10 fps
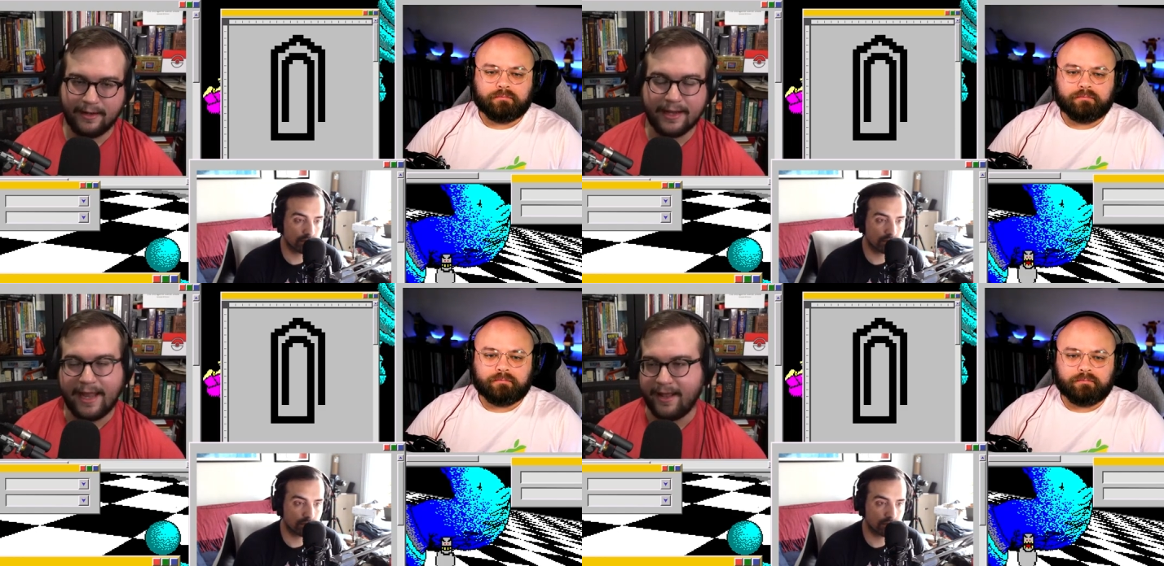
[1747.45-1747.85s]

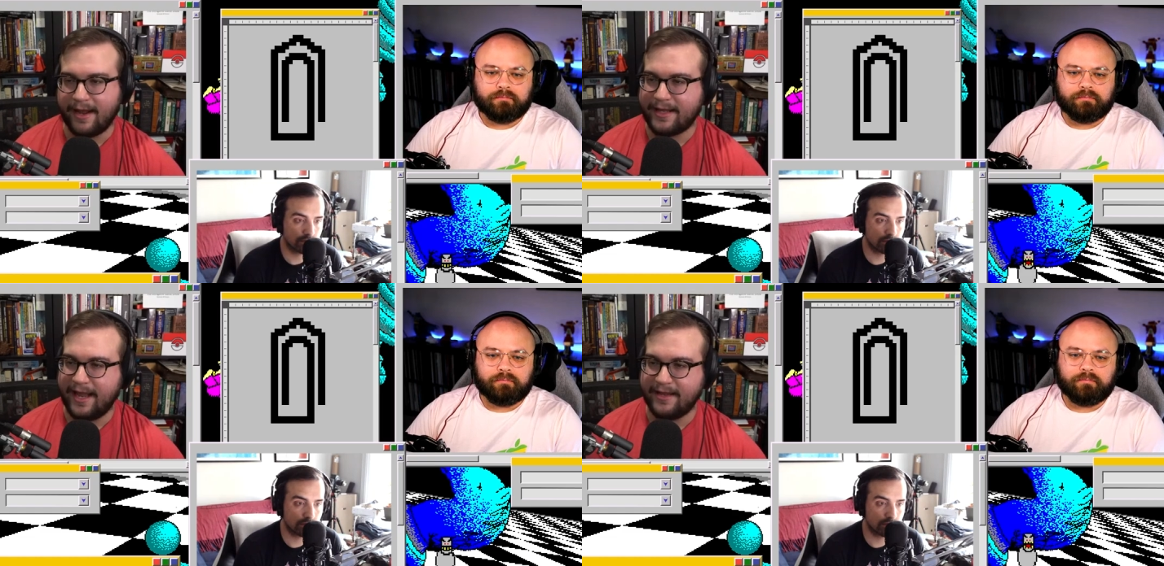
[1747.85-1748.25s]
Speaker 1: Again,
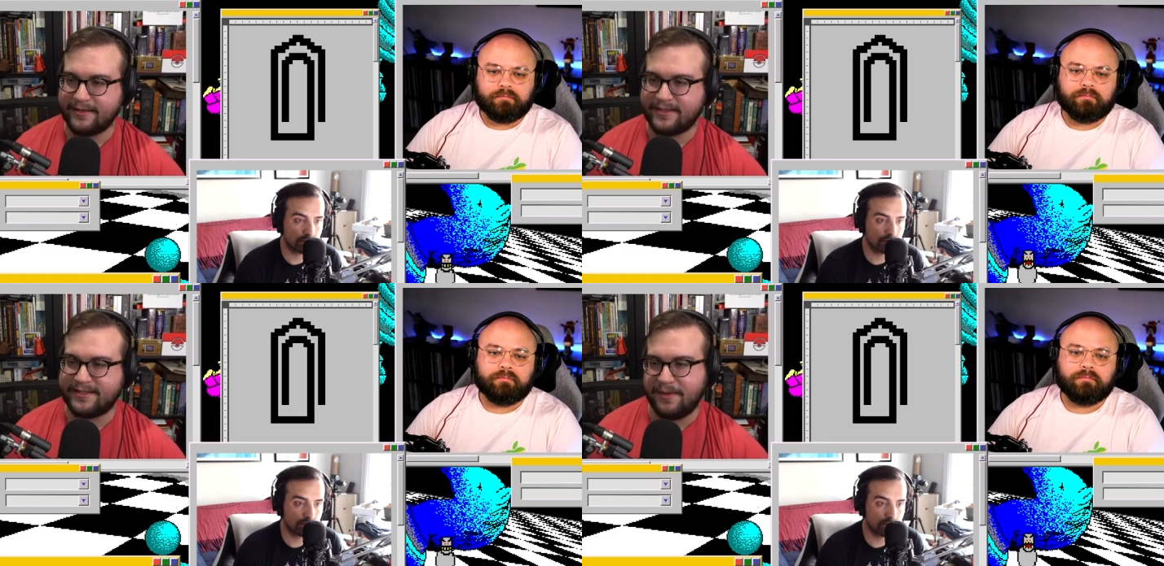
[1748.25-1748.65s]
I can't
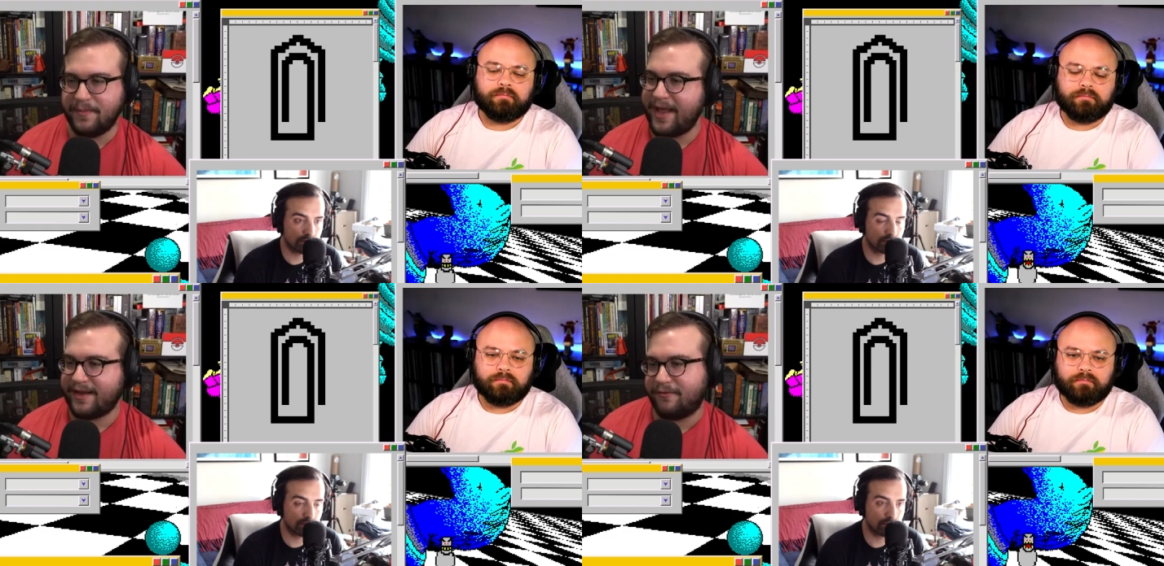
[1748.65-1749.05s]
sit
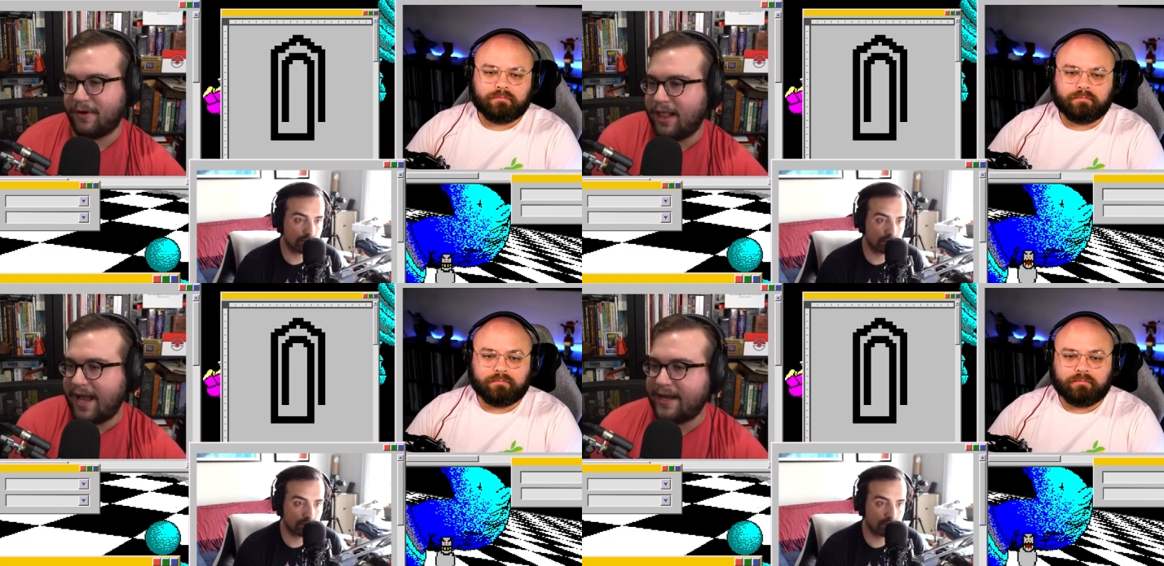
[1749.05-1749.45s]
back and
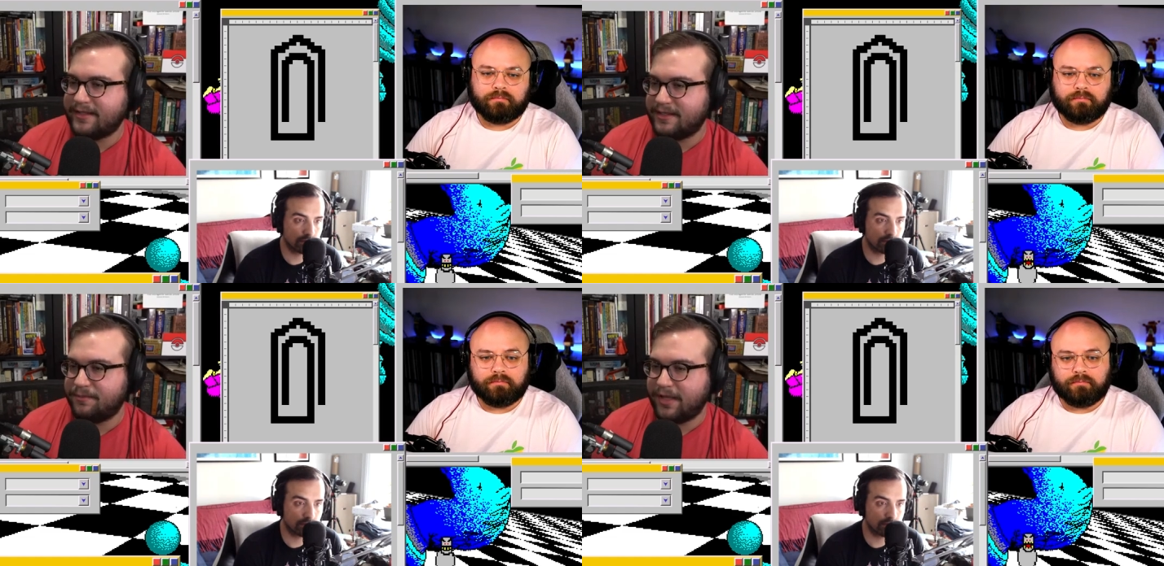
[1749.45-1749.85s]

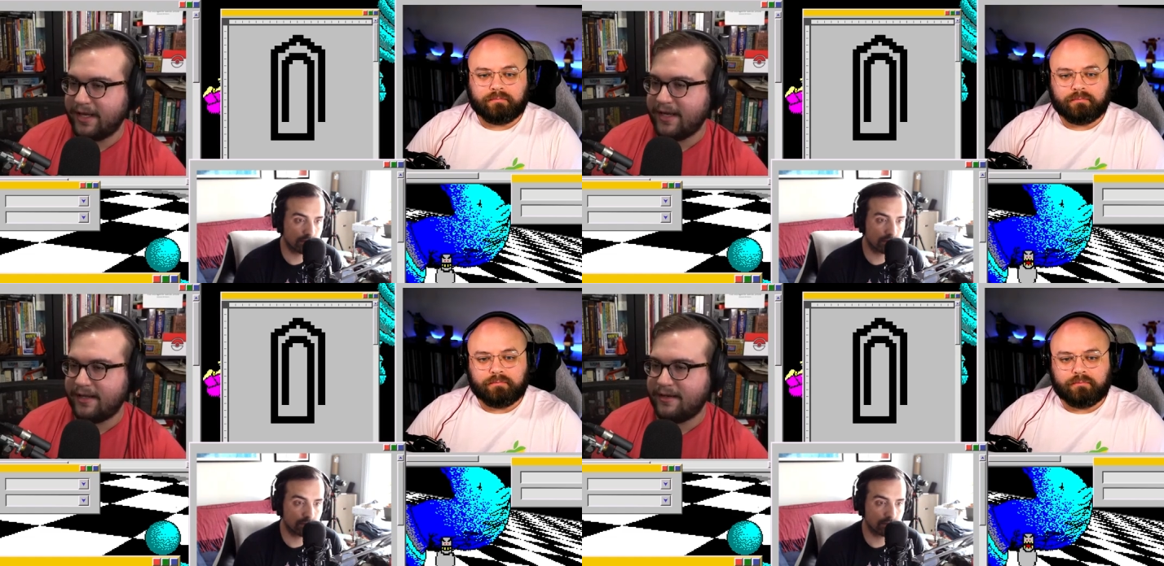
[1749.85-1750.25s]
relax and
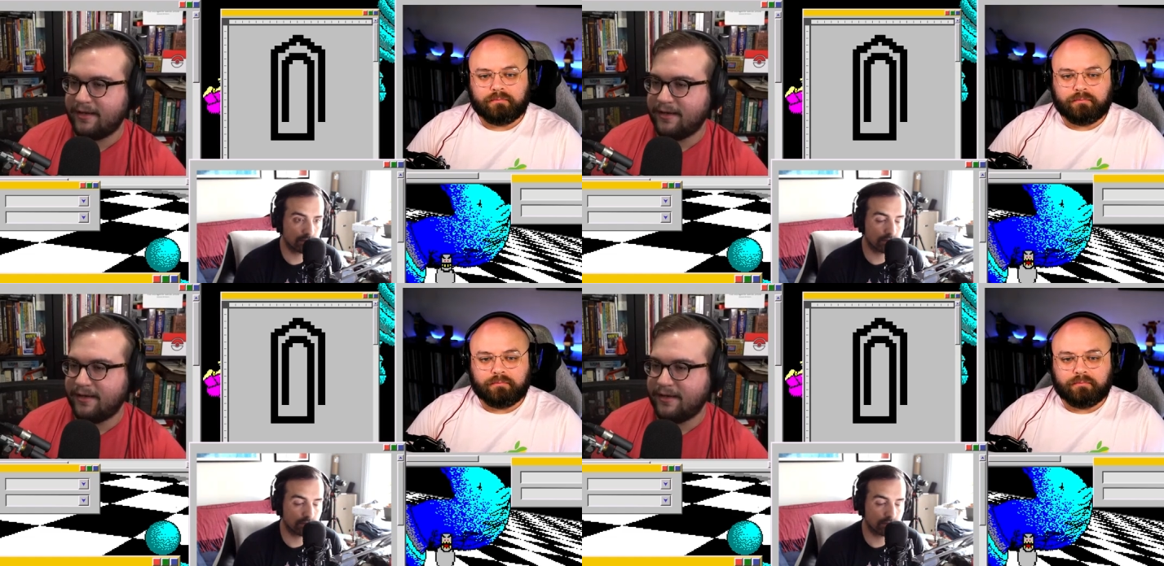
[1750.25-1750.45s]
play it.